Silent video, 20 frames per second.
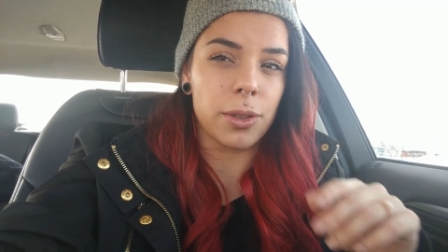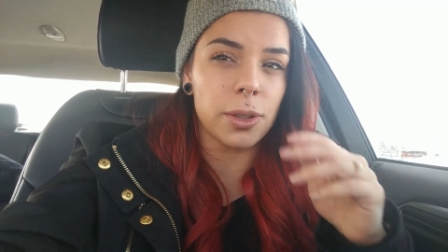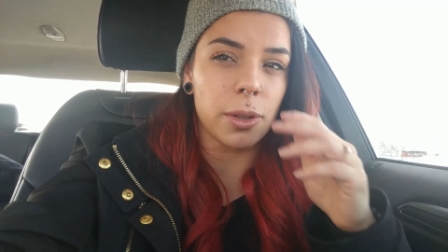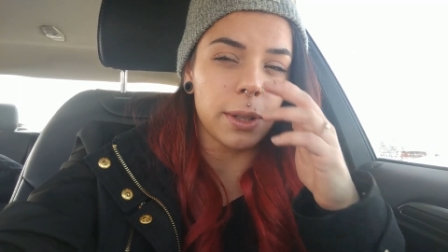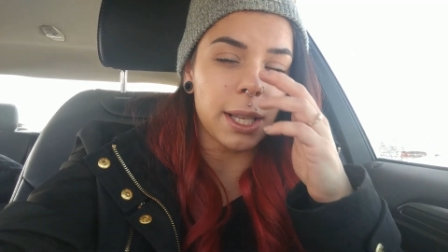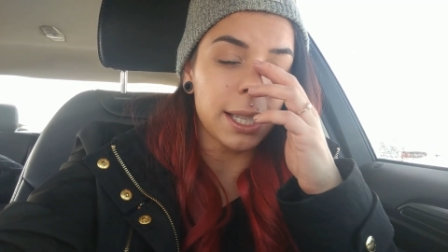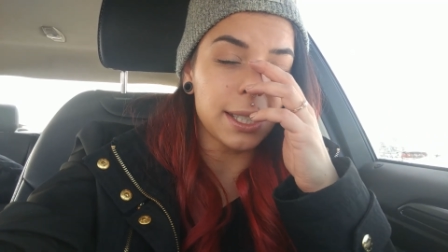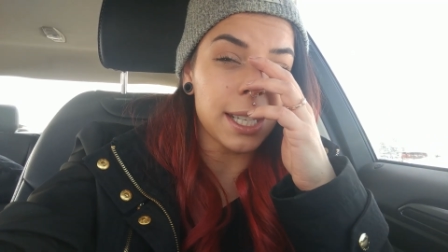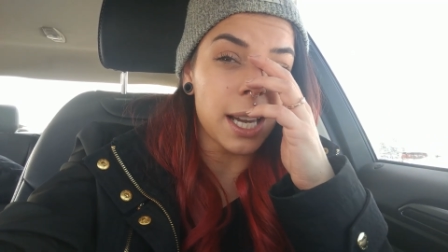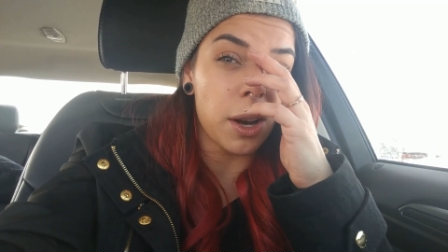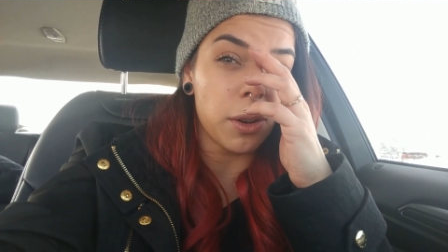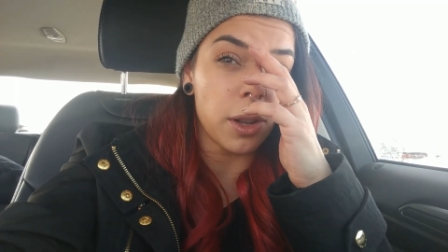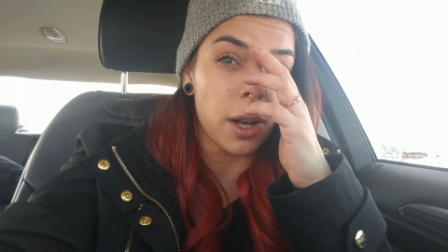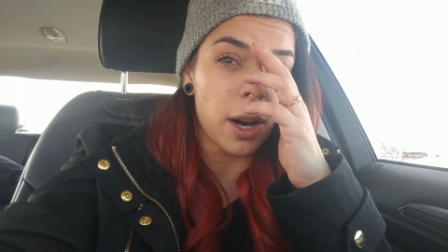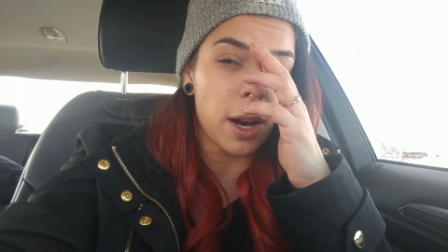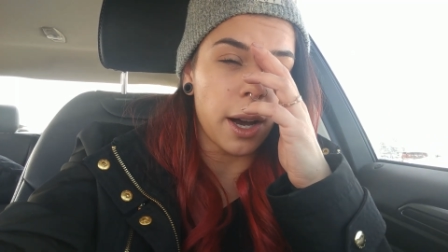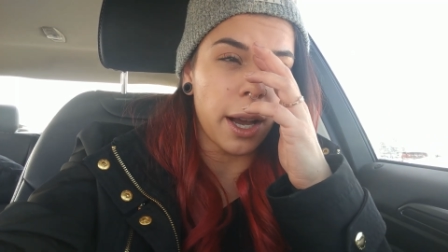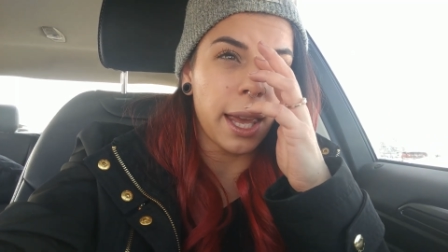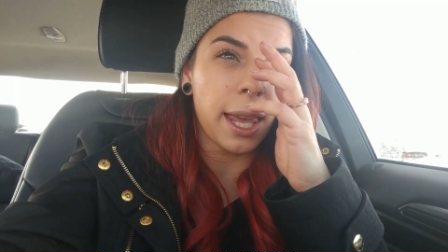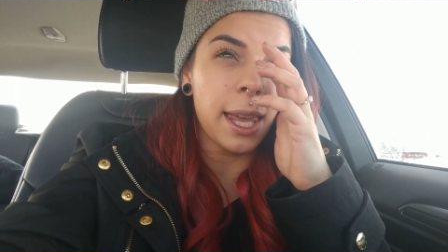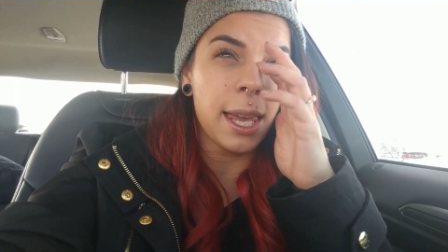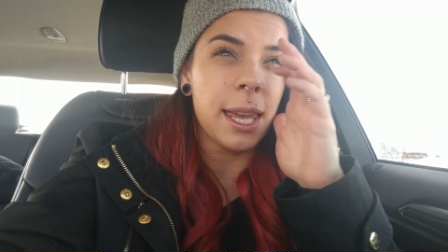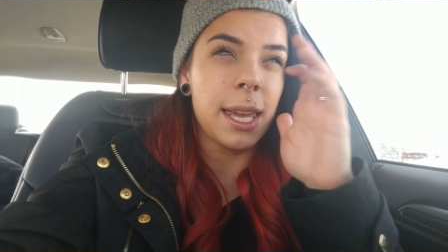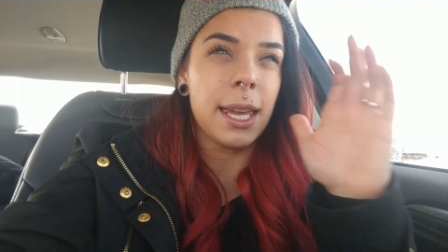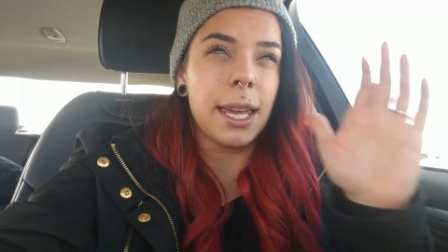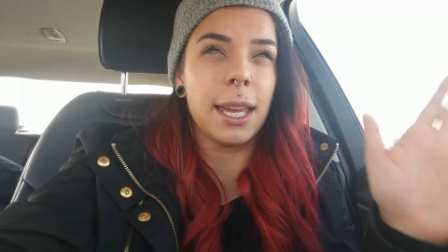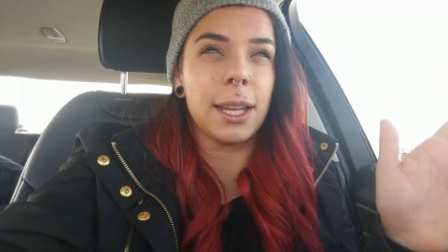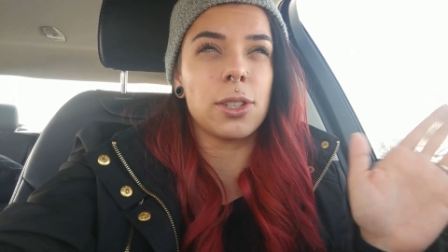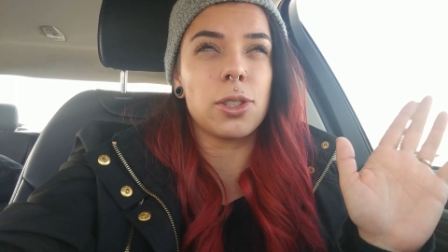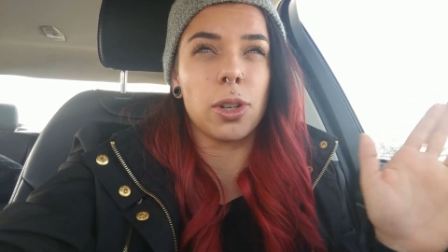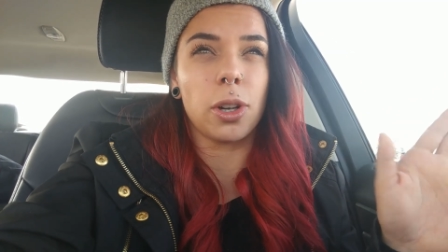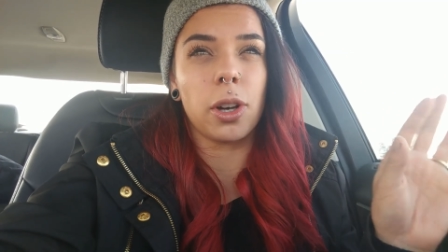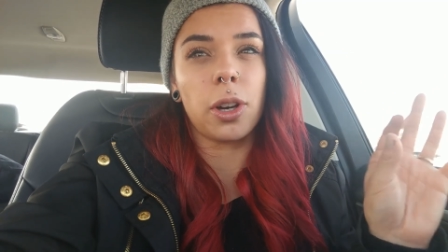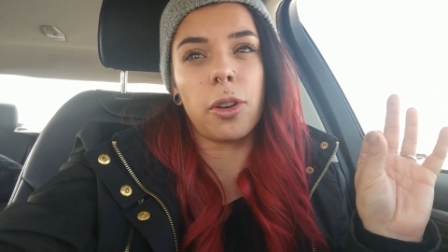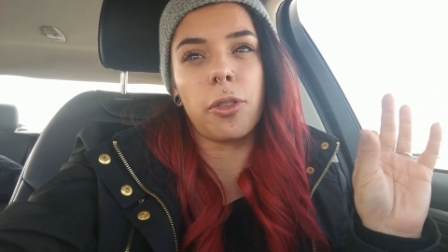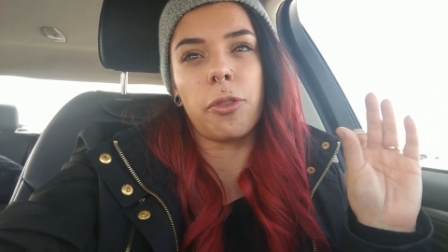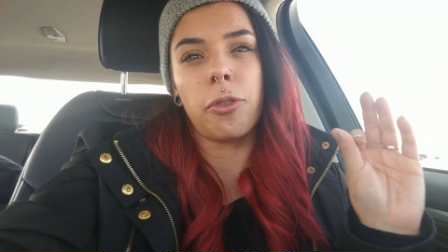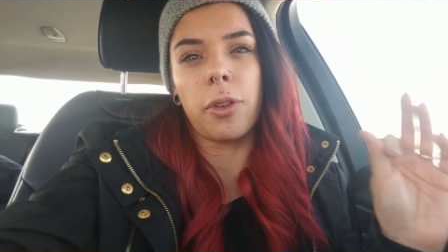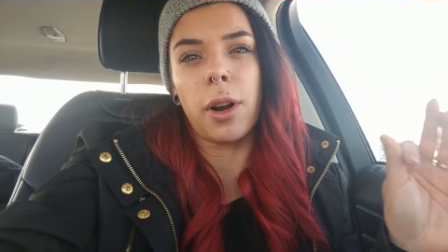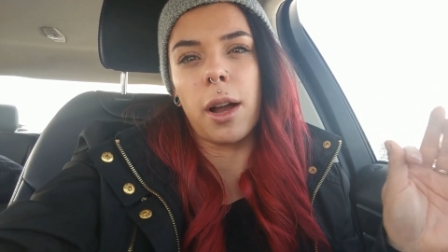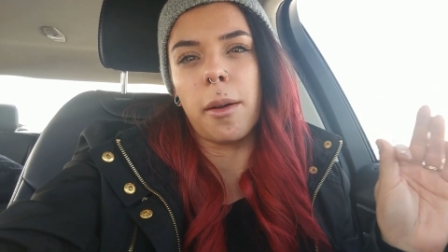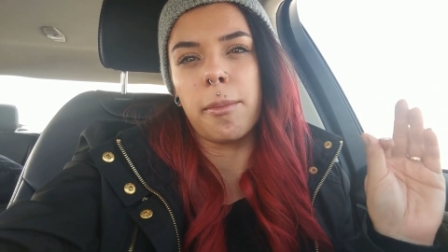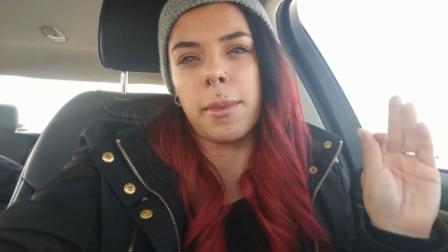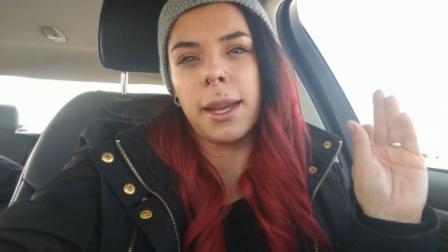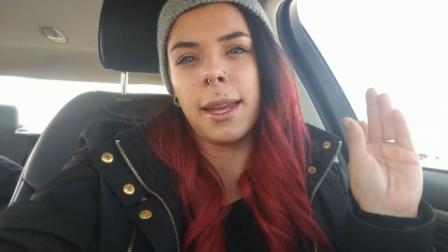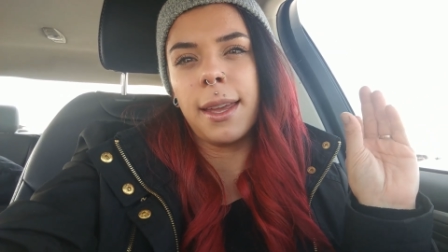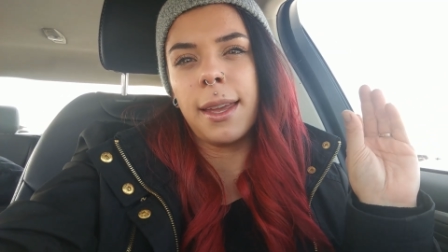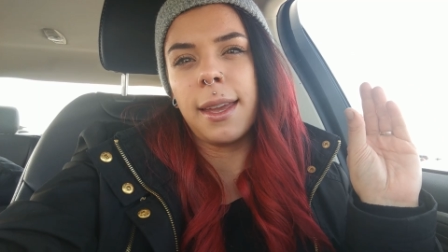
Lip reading: So that's how long it took from